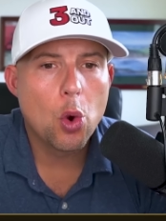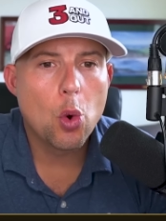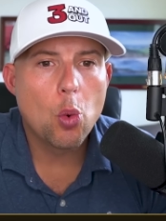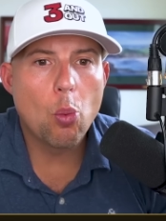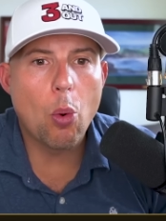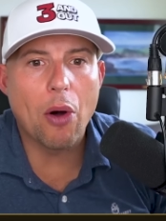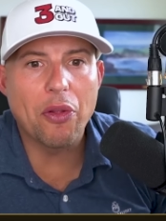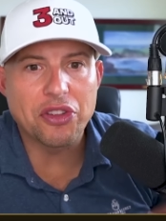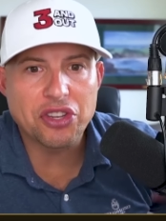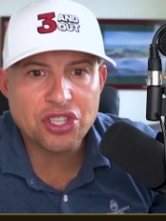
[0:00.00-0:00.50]

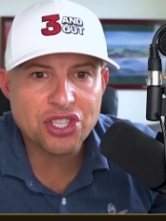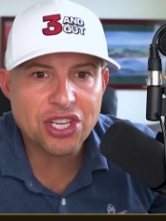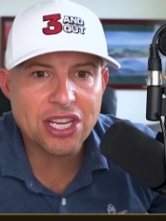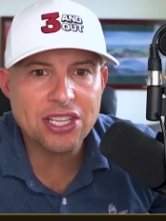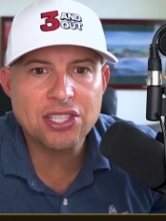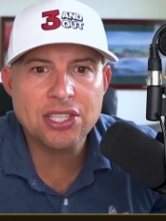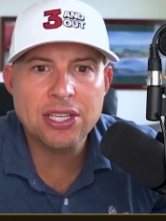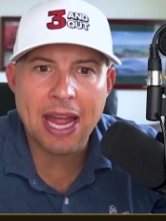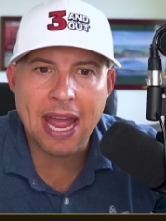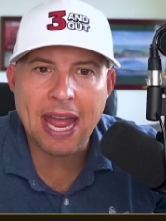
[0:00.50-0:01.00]
while the
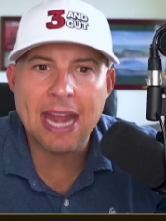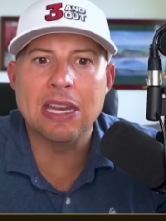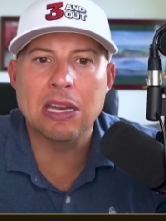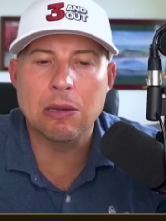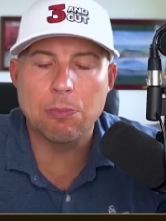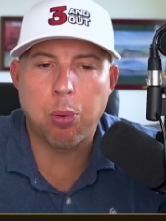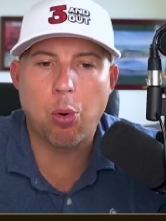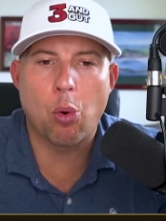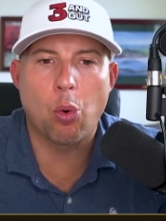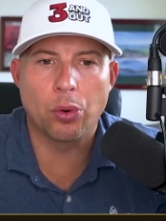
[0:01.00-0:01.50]
season
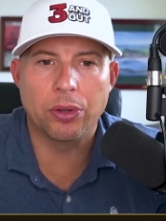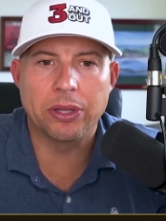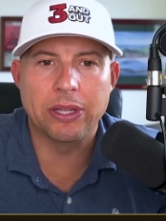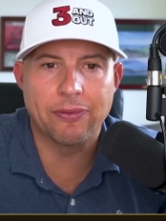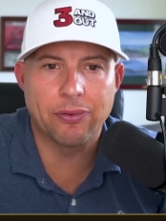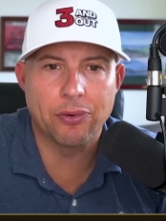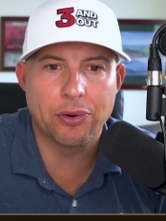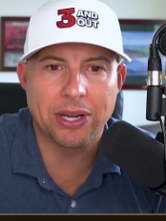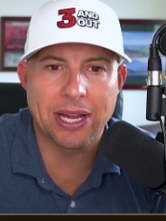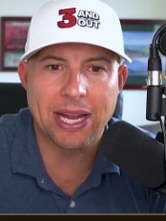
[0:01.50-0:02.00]
ended poorly
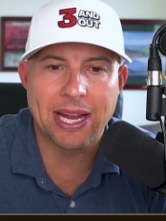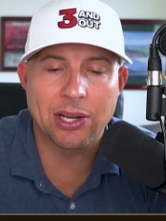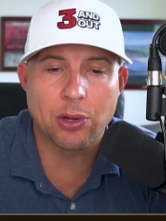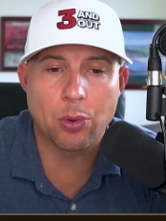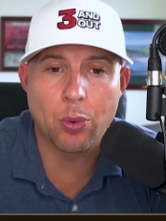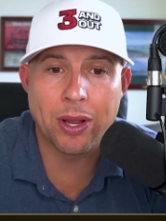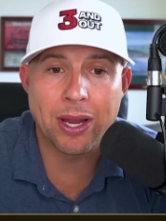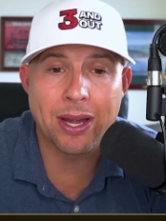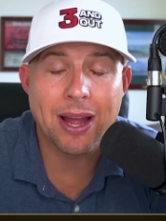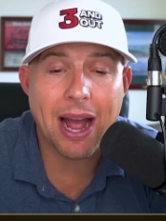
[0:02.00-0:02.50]
for Dan
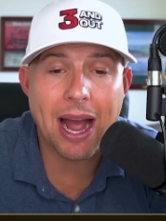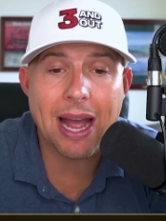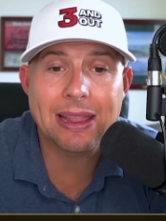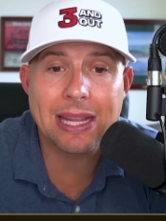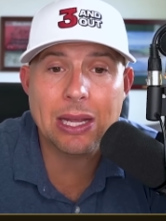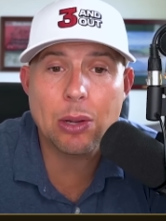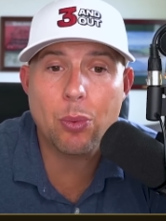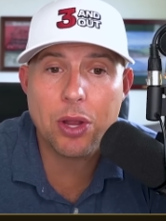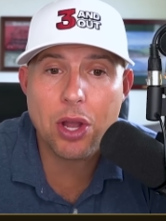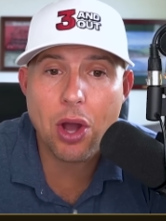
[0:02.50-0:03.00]
Quinn, I
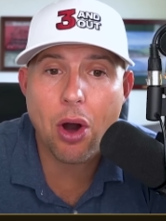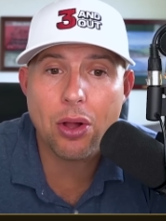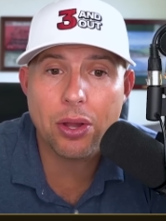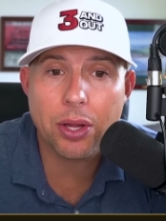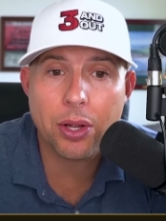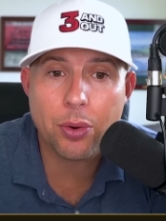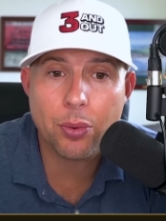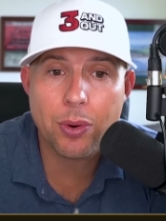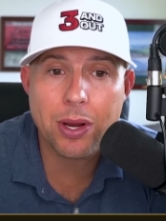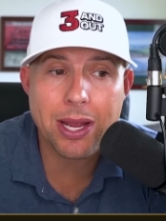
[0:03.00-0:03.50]
think we all
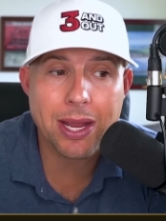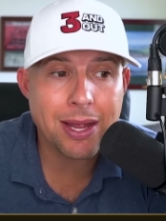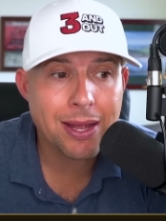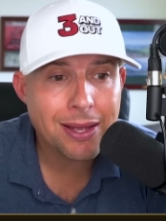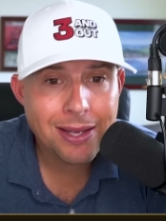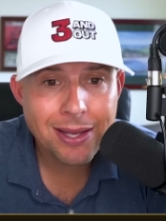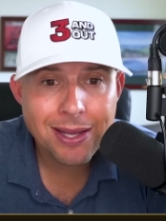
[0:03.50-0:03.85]
agree